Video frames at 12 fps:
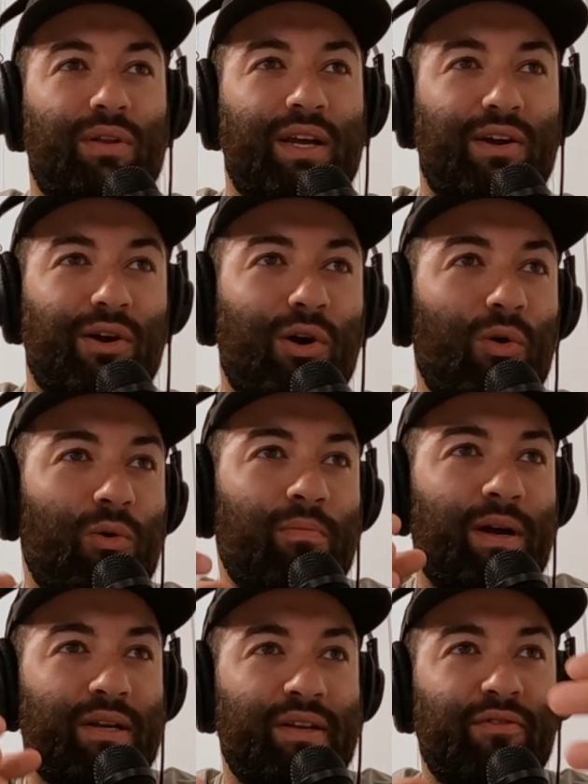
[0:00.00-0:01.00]
like are owned
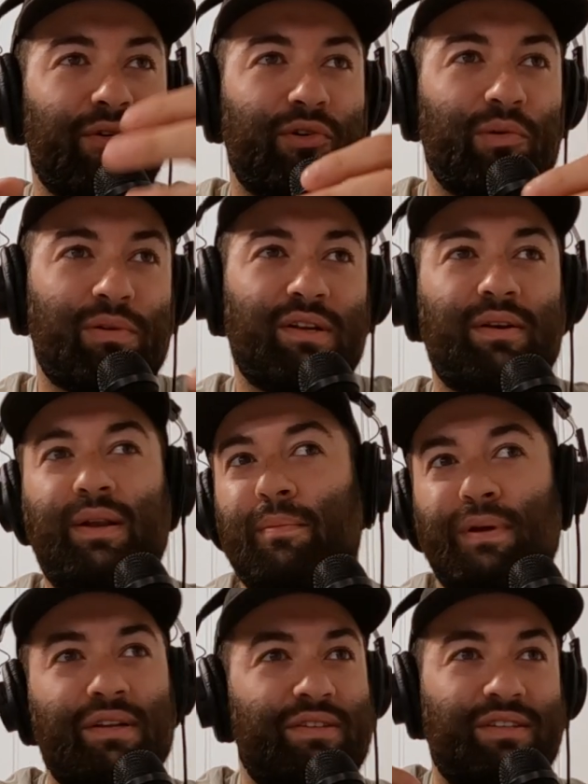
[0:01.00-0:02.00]
by different groups, and
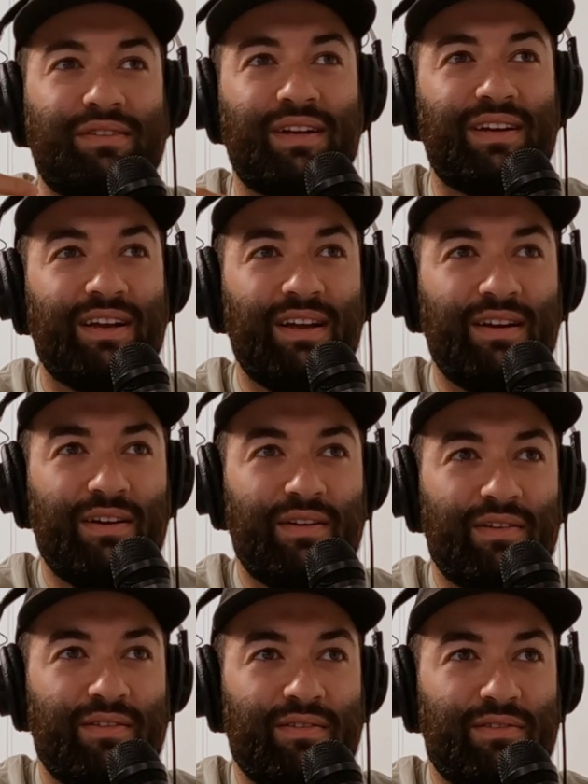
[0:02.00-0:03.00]
chimpanzees like
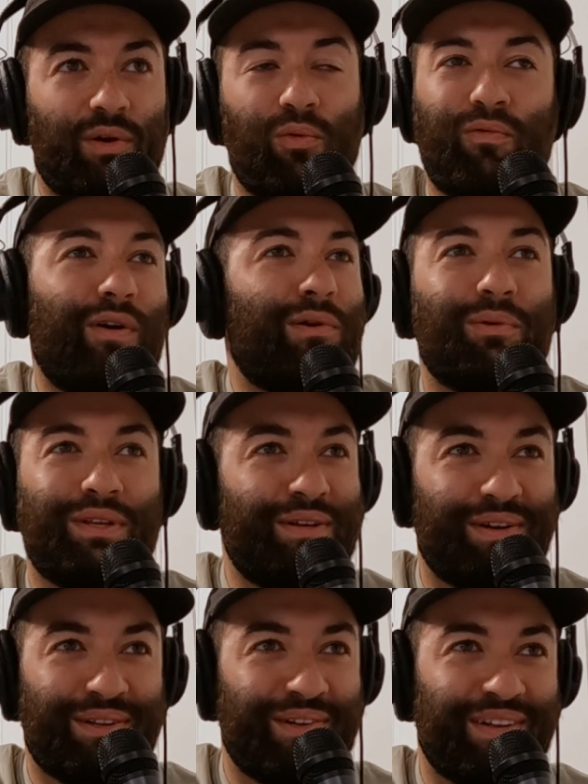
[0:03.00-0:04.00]
don't fuck with each other.